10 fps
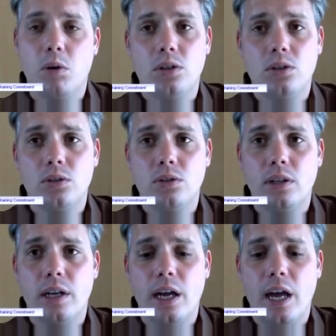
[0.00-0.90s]

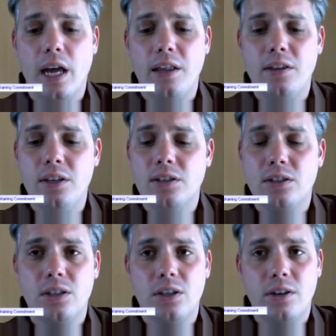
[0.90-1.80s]
module and the
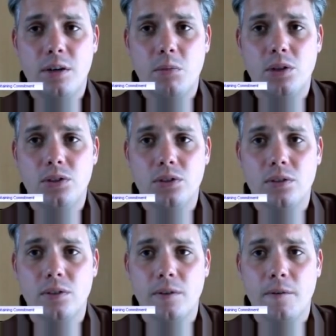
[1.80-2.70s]
CRM module?
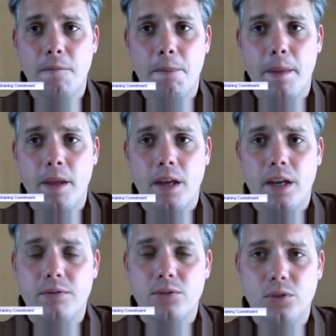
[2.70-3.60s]

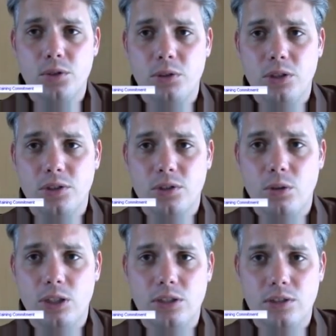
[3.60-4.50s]
And of course, when you ask
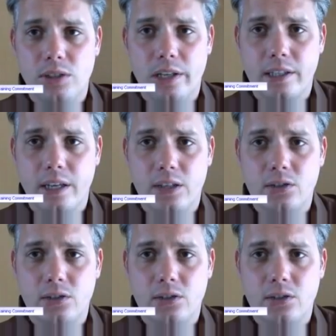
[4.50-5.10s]
questions like that,